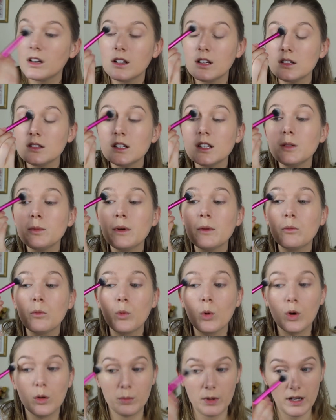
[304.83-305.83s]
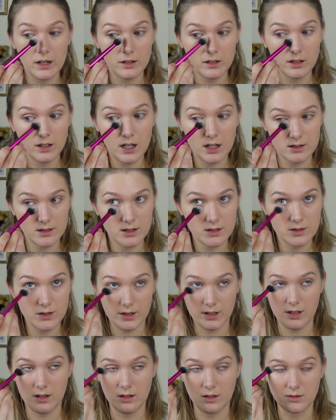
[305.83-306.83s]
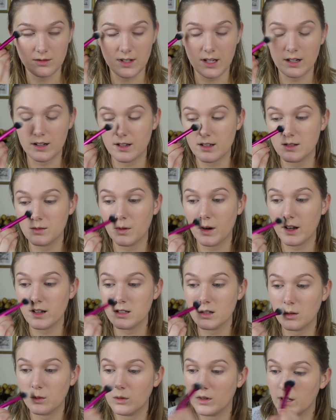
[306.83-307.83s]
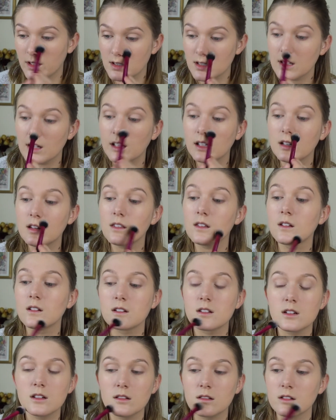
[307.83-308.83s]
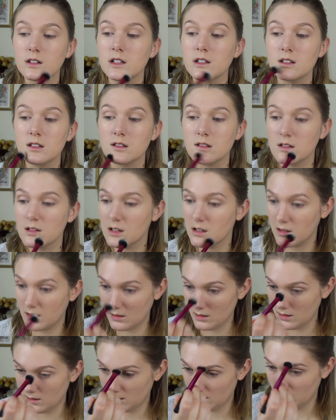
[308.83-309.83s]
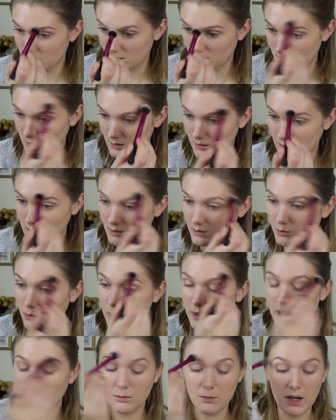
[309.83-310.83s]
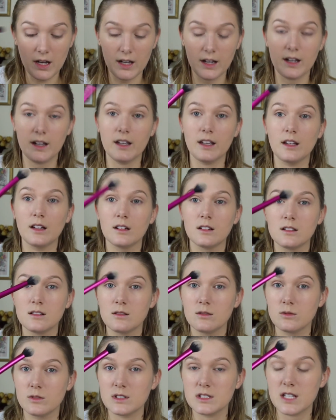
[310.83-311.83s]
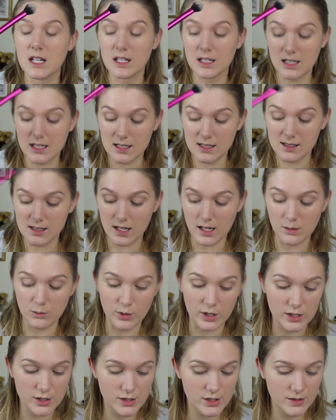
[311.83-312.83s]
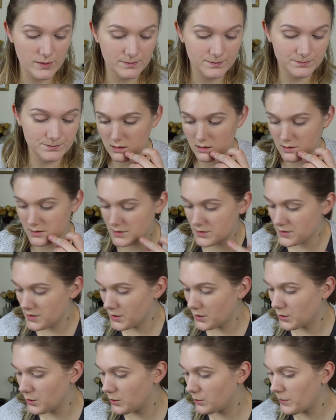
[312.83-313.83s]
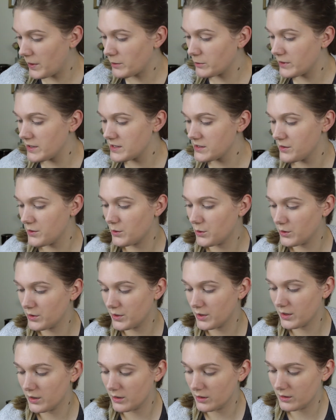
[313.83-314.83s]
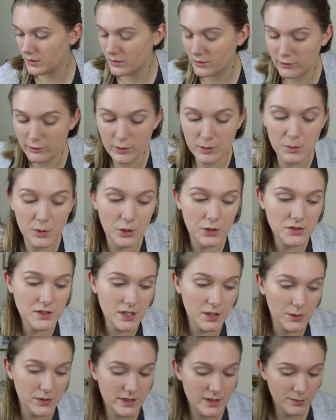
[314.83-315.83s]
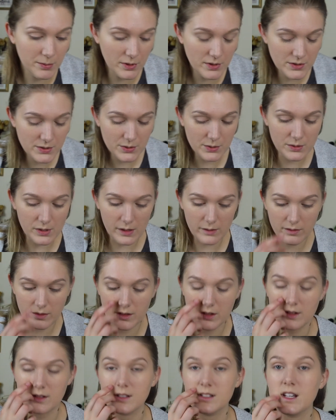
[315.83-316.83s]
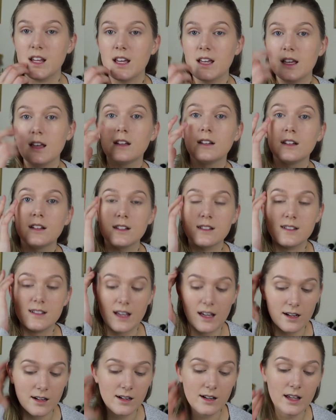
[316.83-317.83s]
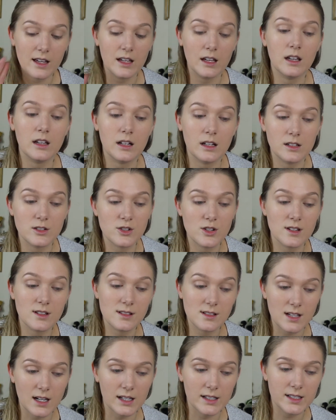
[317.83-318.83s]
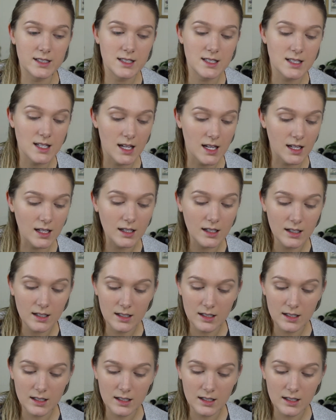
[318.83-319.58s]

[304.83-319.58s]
a little bit more powdery concentrated in those areas where I don't want anything to crease with my Real Techniques setting brush. So my recent order from Ulta was supposed to arrive Thursday and it is Saturday and I just got it today.